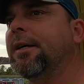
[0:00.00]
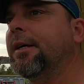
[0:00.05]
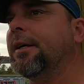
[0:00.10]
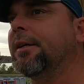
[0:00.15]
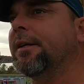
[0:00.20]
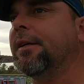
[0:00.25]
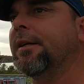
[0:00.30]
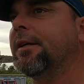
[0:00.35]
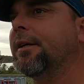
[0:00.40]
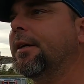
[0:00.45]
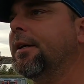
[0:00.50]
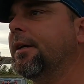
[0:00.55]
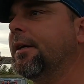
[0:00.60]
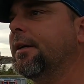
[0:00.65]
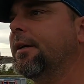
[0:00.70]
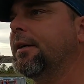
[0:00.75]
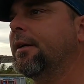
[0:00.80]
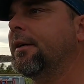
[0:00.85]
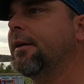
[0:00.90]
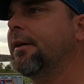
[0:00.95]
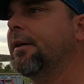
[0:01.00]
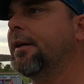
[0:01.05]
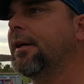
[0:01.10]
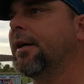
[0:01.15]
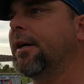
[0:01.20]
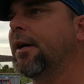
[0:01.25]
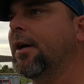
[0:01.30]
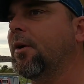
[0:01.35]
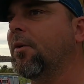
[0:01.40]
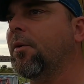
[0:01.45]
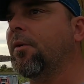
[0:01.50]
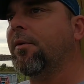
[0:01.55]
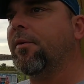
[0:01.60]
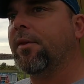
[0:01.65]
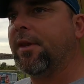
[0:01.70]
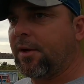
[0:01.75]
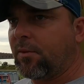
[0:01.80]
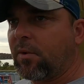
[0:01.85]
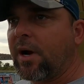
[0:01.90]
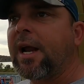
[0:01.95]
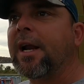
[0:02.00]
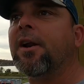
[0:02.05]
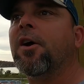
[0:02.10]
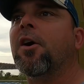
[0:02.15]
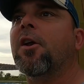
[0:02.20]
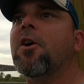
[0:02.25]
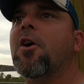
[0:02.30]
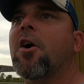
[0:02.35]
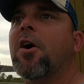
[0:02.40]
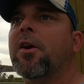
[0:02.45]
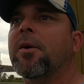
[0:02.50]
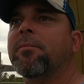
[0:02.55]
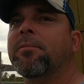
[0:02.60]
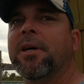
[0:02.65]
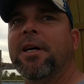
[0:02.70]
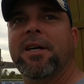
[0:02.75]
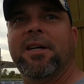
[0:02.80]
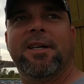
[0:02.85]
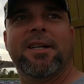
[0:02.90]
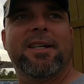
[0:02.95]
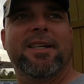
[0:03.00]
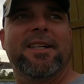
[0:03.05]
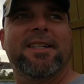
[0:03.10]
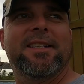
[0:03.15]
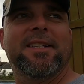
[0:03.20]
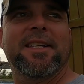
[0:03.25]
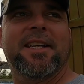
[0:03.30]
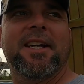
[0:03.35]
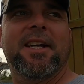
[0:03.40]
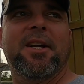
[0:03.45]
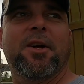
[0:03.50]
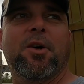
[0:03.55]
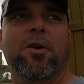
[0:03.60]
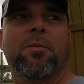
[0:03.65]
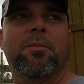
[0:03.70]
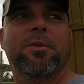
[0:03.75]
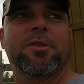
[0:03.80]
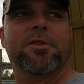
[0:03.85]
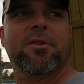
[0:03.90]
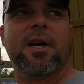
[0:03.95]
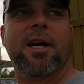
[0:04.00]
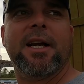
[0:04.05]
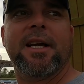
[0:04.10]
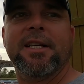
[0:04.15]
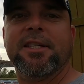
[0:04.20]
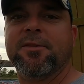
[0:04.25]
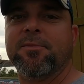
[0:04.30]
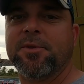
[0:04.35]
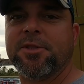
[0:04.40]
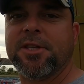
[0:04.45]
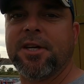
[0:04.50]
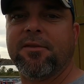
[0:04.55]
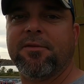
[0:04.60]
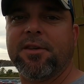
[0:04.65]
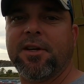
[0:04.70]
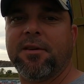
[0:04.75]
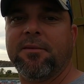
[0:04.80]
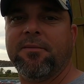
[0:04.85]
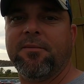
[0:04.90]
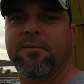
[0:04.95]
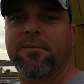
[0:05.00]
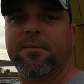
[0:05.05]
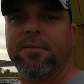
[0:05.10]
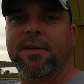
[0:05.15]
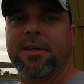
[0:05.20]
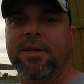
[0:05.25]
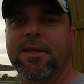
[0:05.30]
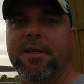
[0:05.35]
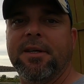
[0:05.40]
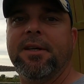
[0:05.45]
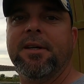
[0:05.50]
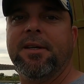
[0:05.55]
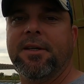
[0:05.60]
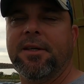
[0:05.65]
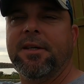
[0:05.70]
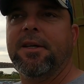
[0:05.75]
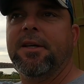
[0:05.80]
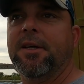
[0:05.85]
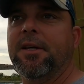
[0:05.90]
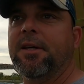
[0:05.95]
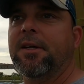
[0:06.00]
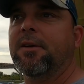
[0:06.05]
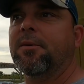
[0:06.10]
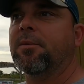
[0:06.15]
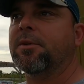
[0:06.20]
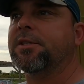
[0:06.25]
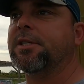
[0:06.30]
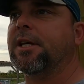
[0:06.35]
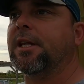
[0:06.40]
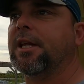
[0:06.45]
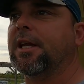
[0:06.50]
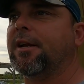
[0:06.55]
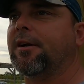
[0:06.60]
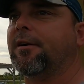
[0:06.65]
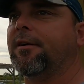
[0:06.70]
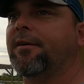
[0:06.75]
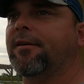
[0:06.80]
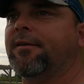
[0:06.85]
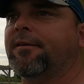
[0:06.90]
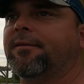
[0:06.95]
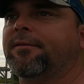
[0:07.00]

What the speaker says: and then waiting on Autumn to get home so I can get some stuff done. We'll see you later.